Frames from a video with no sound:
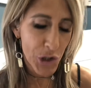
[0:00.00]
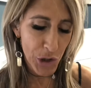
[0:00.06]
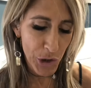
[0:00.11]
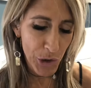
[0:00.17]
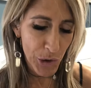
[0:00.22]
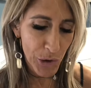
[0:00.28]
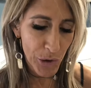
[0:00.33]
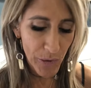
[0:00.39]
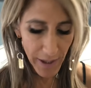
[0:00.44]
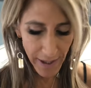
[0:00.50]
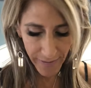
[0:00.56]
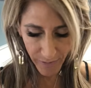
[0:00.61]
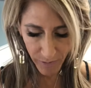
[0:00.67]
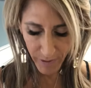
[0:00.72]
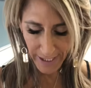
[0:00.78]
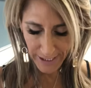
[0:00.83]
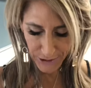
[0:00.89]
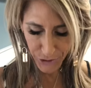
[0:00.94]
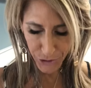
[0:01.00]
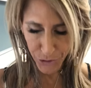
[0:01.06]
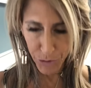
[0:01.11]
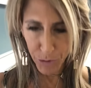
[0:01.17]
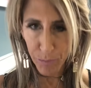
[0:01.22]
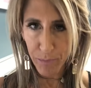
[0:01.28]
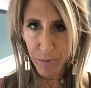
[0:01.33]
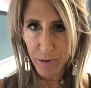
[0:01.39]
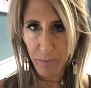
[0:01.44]
and they'll get
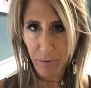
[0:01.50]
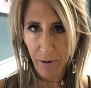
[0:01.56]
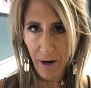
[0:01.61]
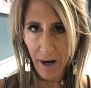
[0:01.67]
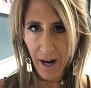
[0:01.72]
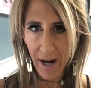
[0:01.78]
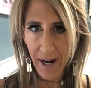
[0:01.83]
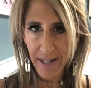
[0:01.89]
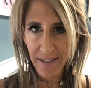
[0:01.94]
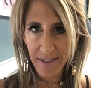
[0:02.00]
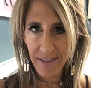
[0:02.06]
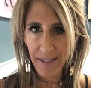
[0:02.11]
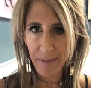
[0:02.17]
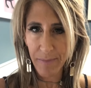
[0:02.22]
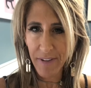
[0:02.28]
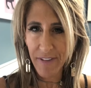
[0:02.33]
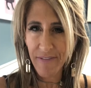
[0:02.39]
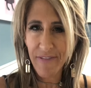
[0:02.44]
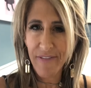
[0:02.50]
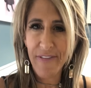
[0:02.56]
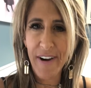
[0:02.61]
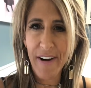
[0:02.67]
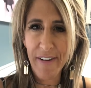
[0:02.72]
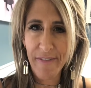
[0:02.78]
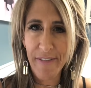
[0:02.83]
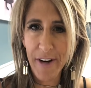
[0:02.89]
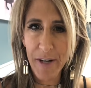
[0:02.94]
super depressed and be
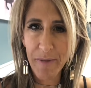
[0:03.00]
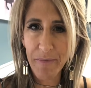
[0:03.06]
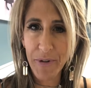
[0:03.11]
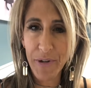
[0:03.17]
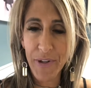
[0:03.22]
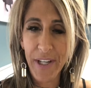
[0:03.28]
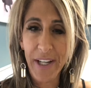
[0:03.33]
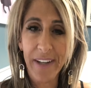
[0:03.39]
very, very moody.